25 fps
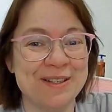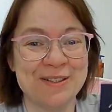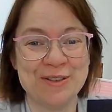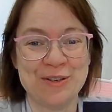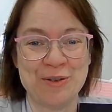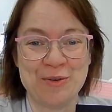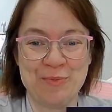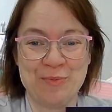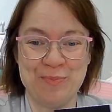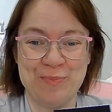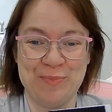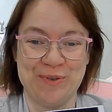
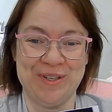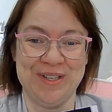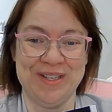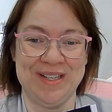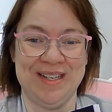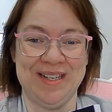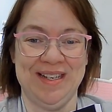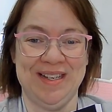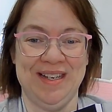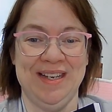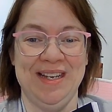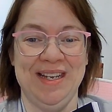
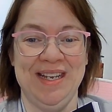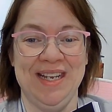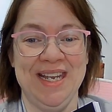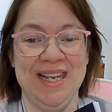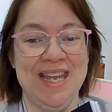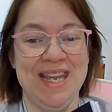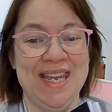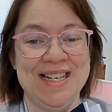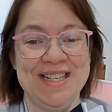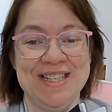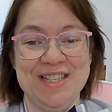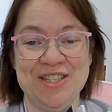notebook,
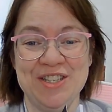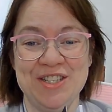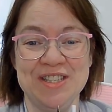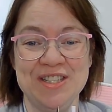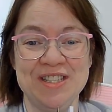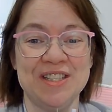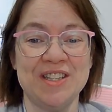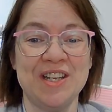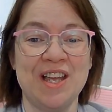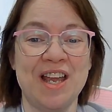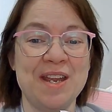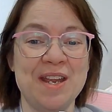and it's
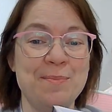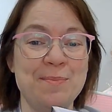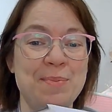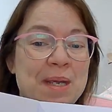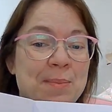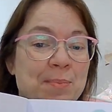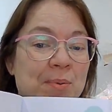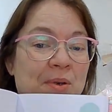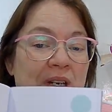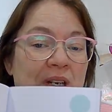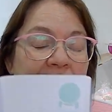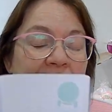just lined
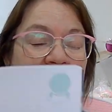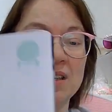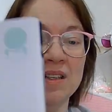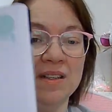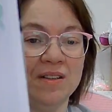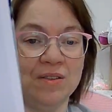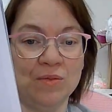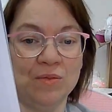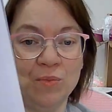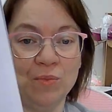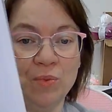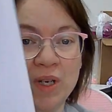paper. And
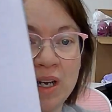we